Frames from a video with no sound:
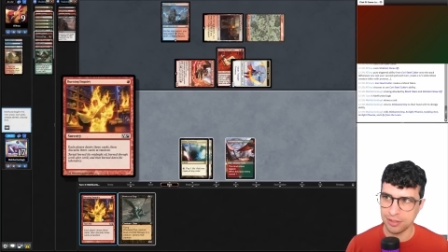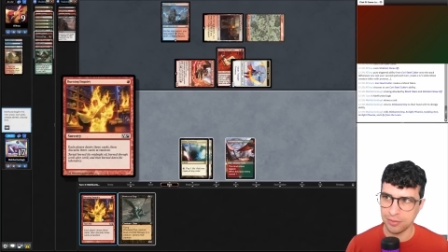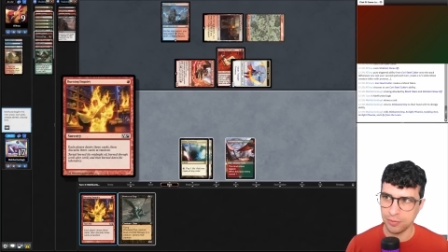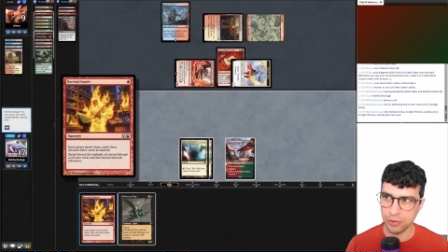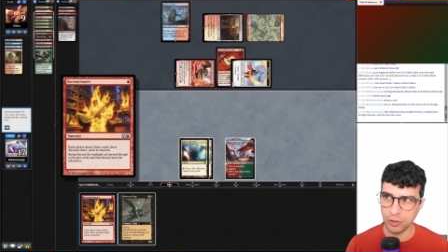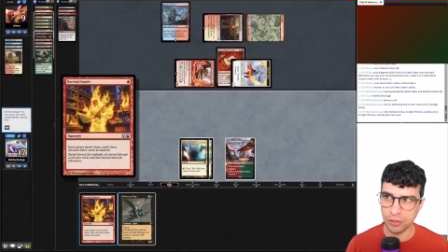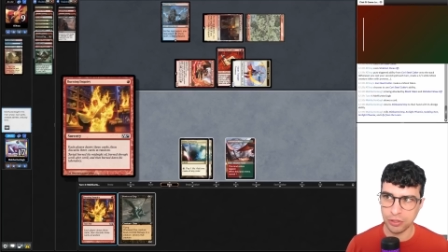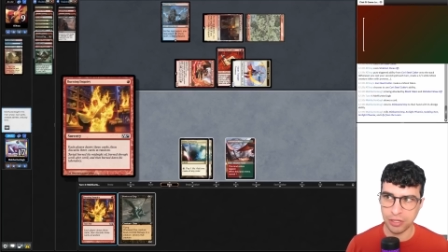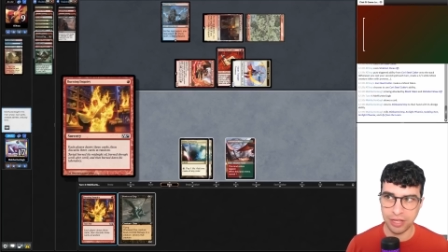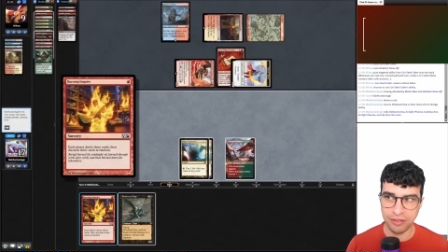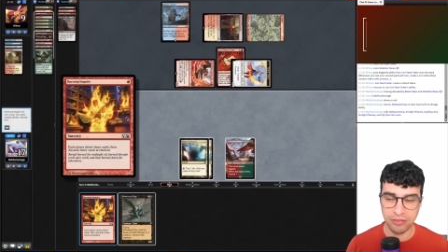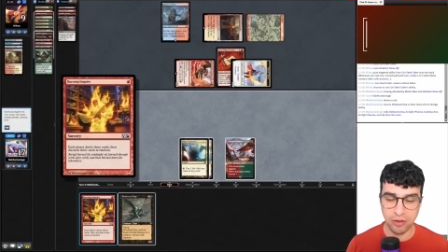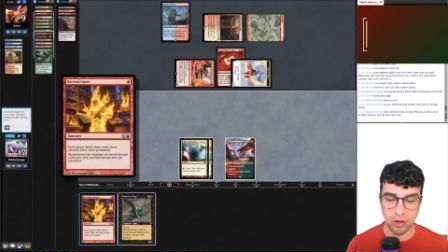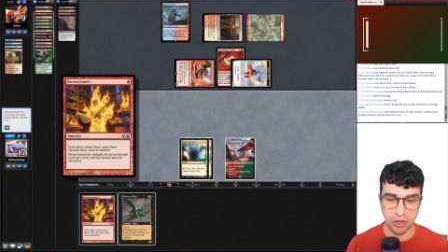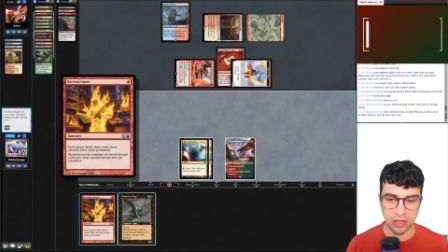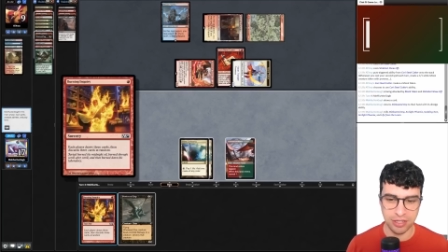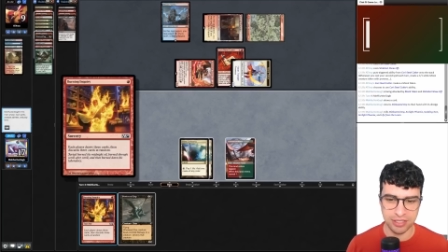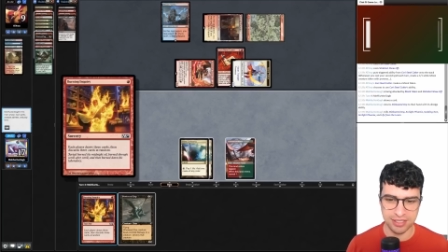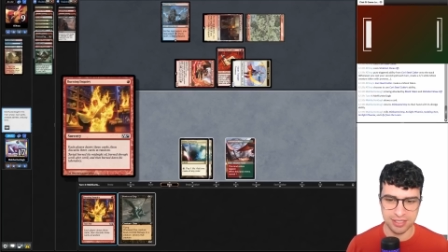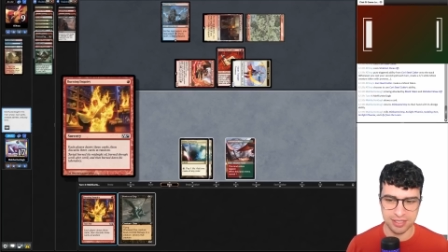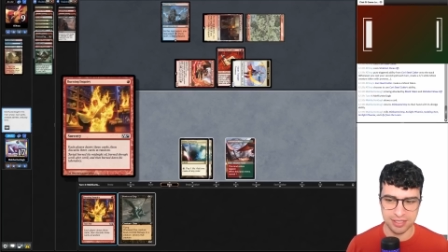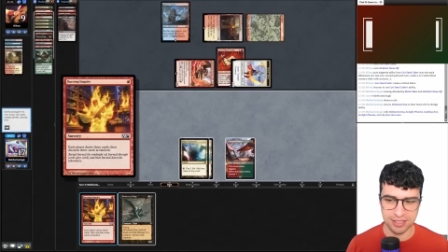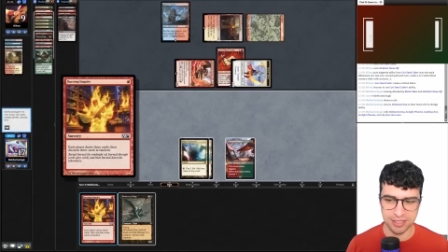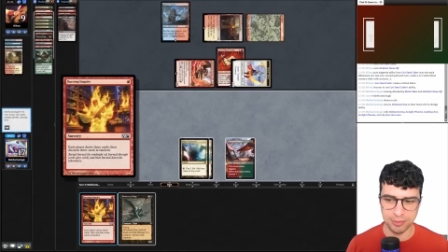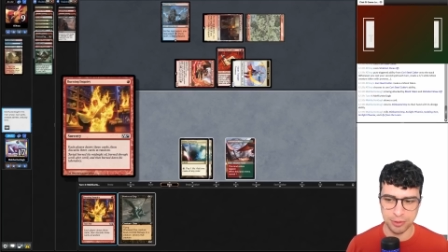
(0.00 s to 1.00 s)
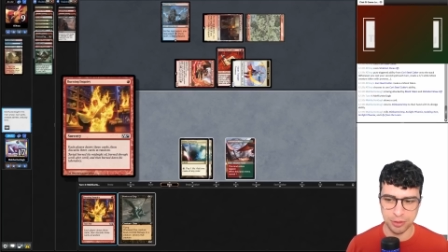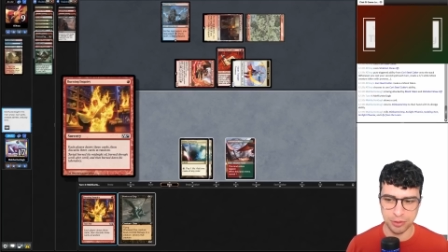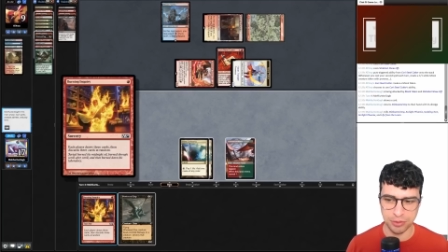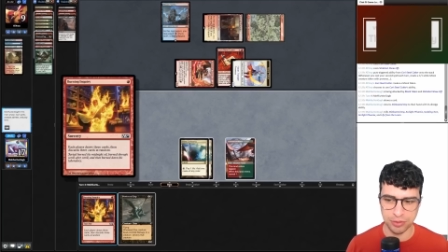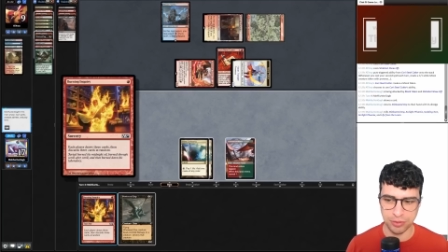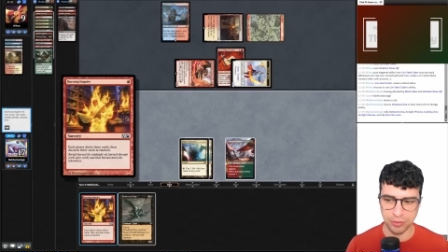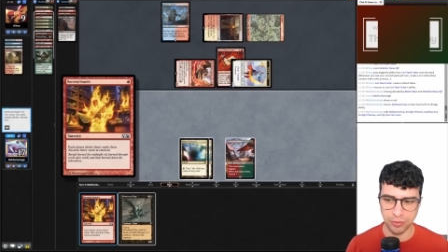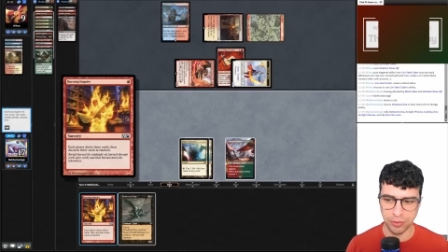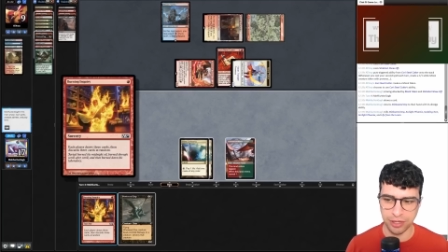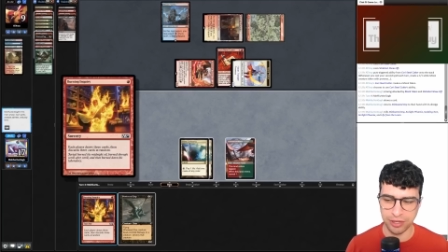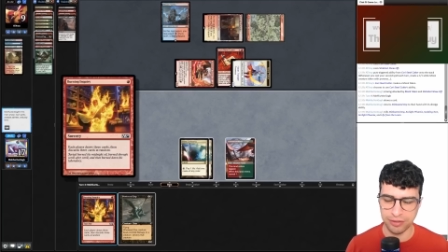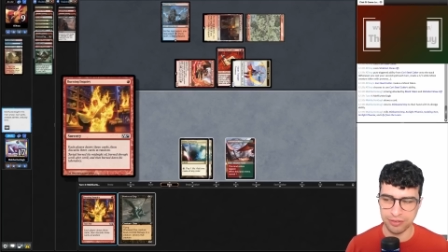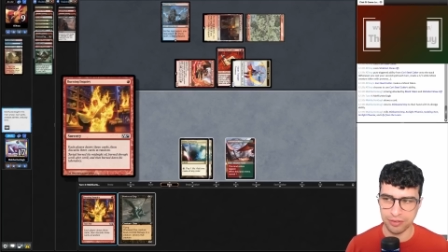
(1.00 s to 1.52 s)
We don't have Ox in this build.
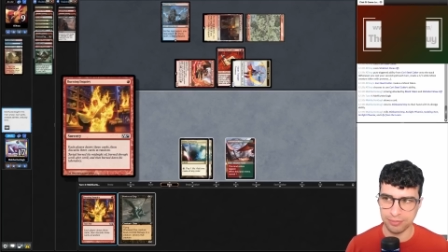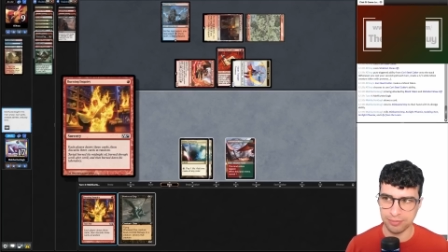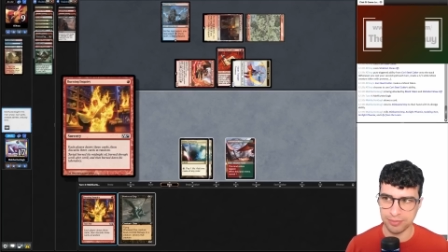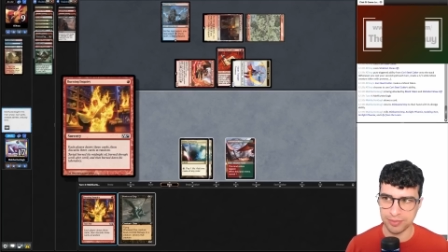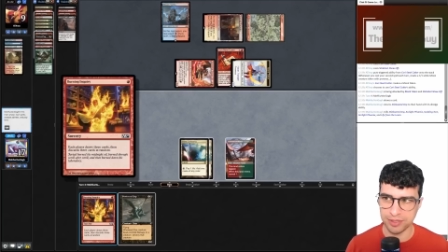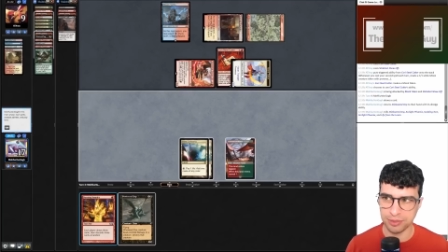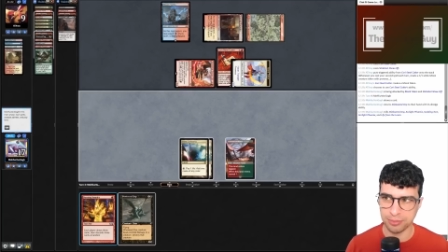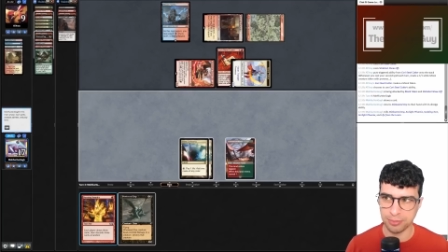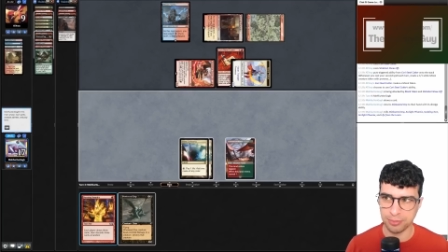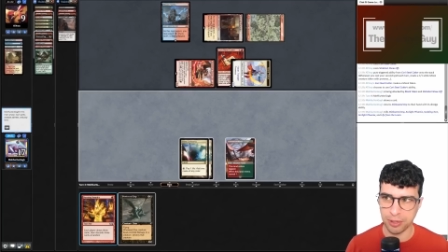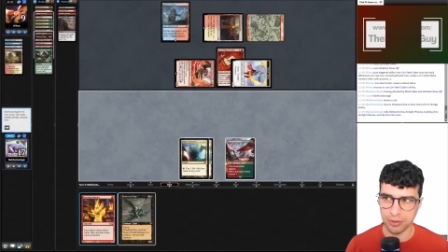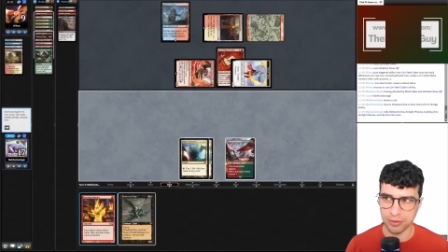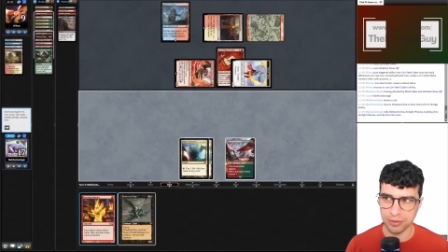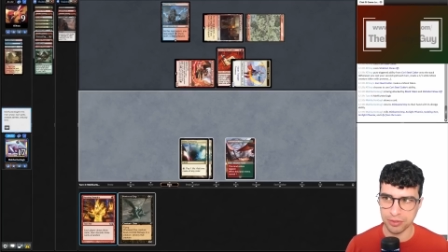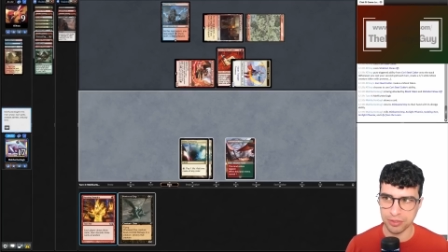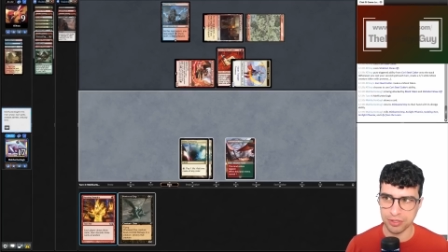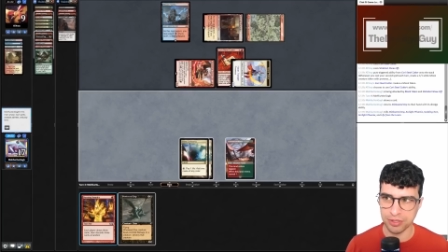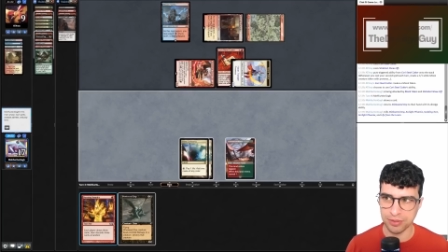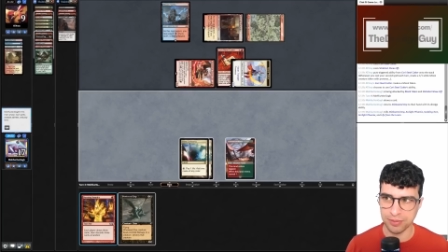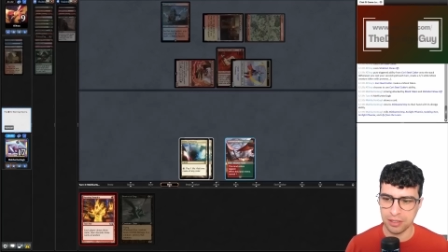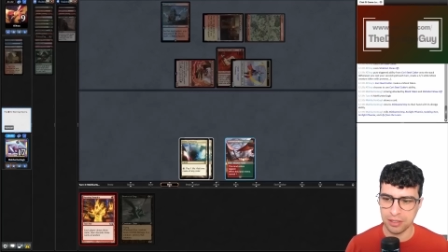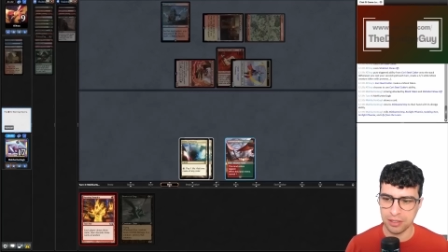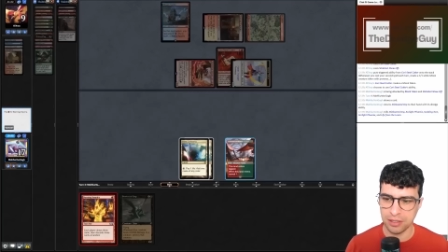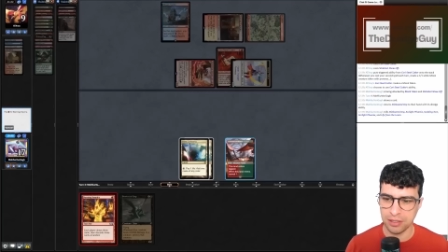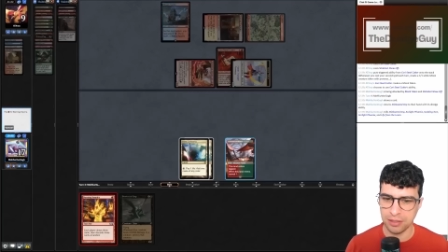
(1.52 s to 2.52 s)
We have spells.